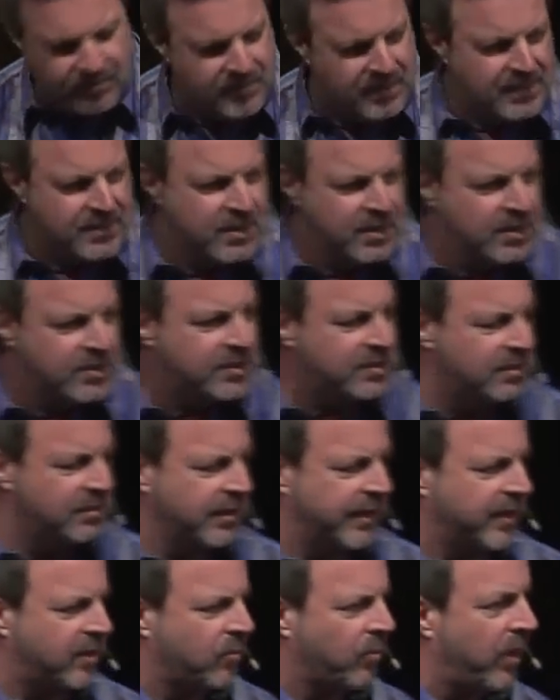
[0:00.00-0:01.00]
And I just
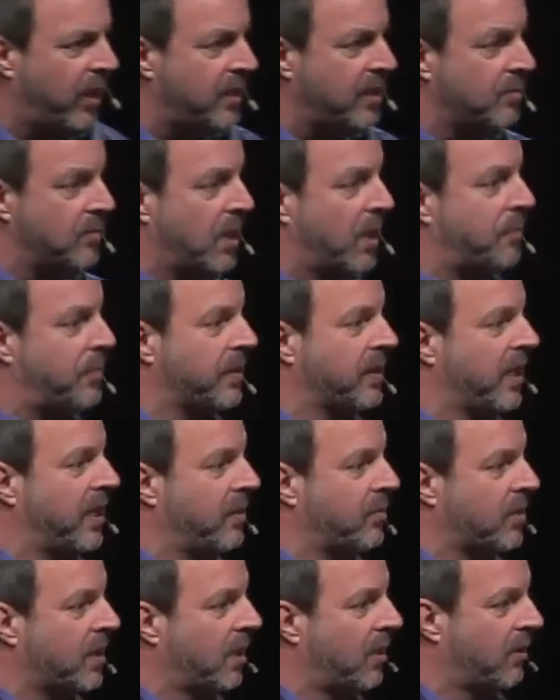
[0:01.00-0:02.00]
like wind him up and let
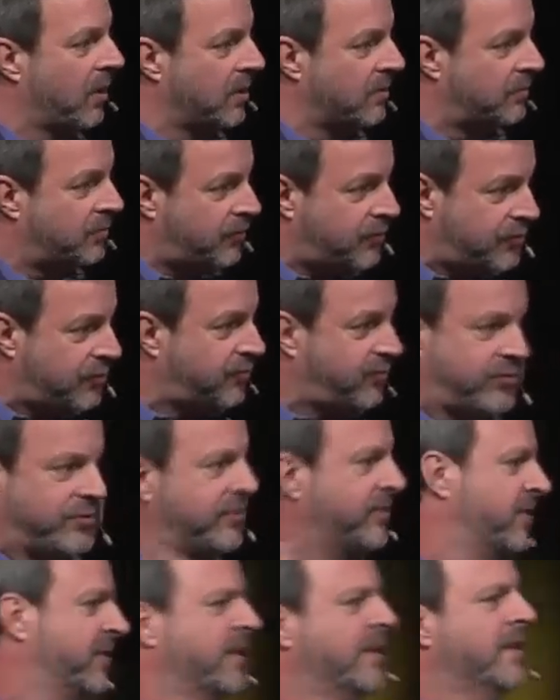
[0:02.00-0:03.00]
him go. And
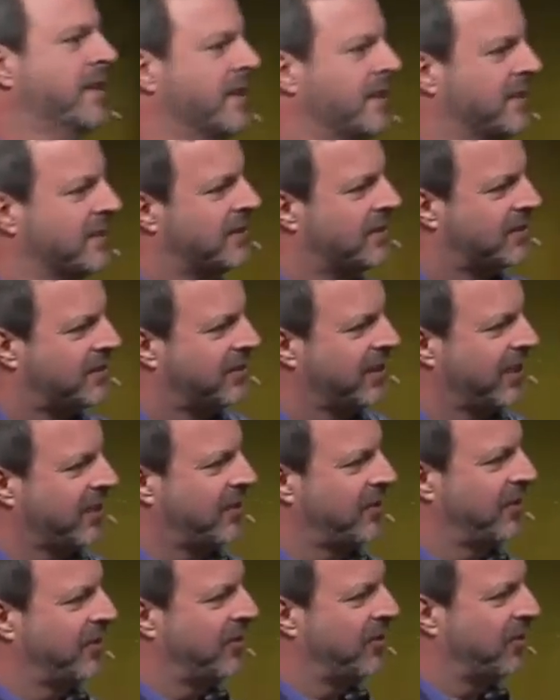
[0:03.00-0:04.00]
it's like,